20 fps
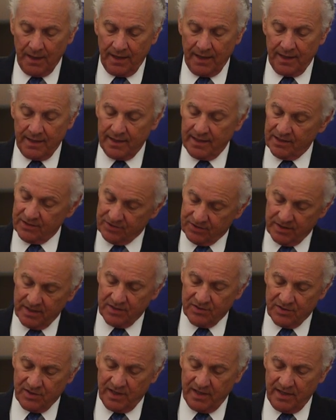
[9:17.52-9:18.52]
at our
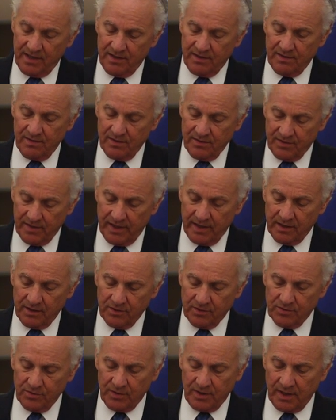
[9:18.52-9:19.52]
16
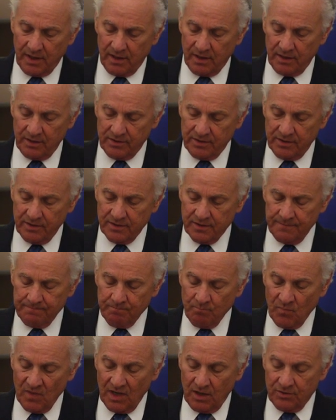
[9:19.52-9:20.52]
technical colleges,
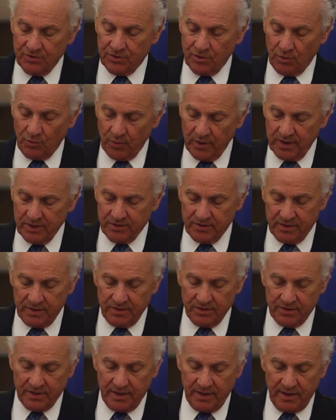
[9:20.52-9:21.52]
so
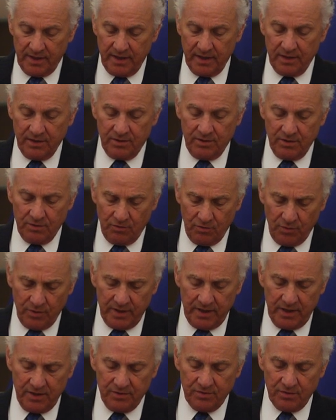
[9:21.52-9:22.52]
residents can get
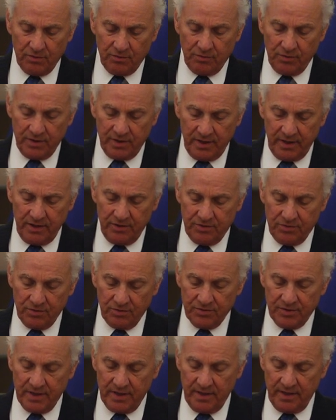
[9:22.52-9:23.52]
degrees or
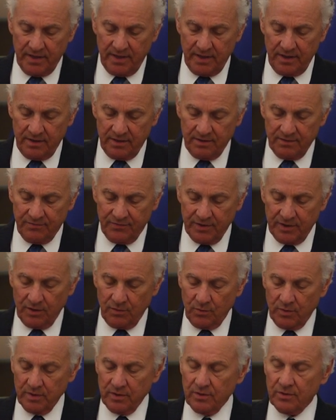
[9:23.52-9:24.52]
credentials they need to fill
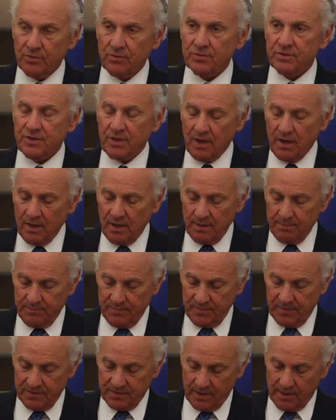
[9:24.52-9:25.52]
one of those jobs
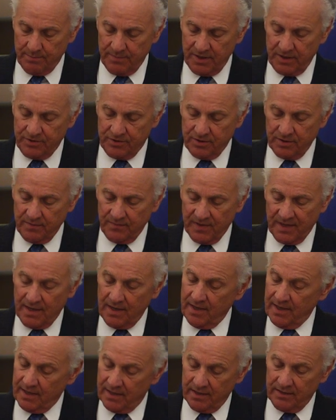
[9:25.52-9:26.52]
I mentioned
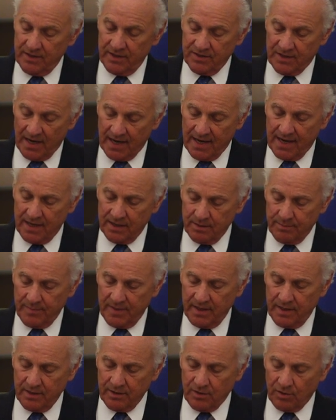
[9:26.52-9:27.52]
in these
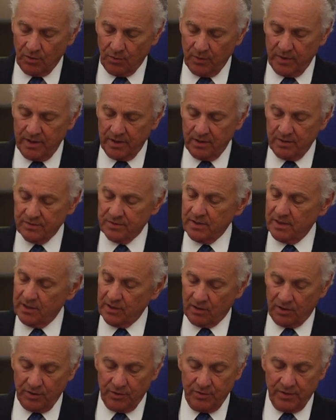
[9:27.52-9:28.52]
high-demand careers,
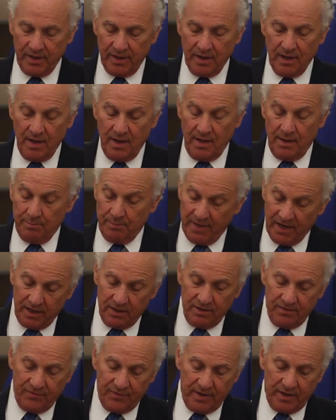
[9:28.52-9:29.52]
including
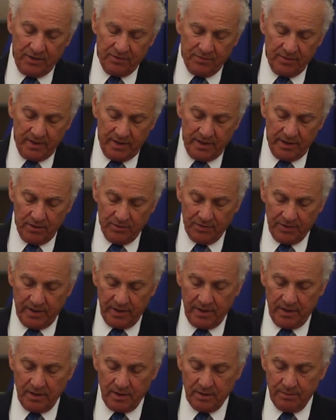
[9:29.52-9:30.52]
manufacturing,
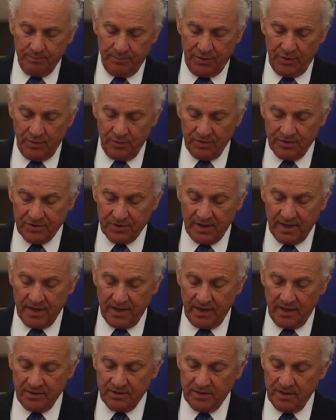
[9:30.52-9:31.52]
healthcare, computer
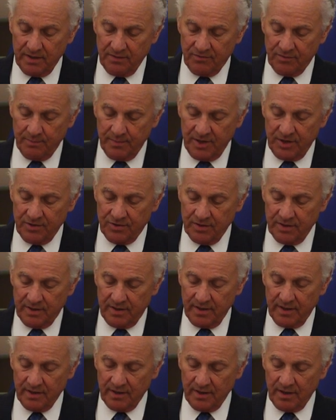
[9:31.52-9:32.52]
science, information
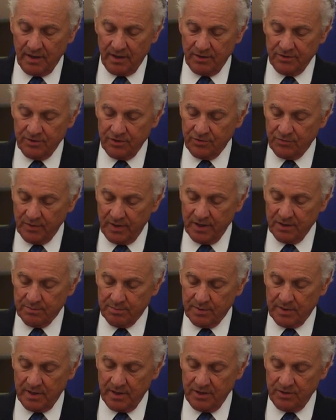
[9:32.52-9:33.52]
technology,
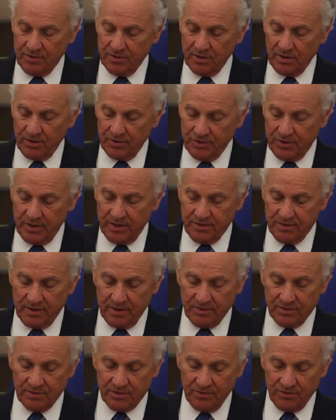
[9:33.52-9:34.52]
transportation,
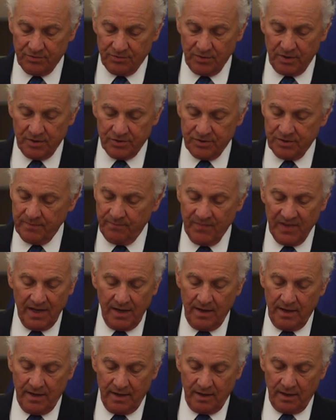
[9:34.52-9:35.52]
logistics, construction,
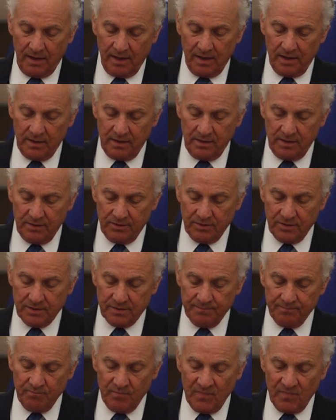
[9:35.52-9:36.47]
and a lot of others.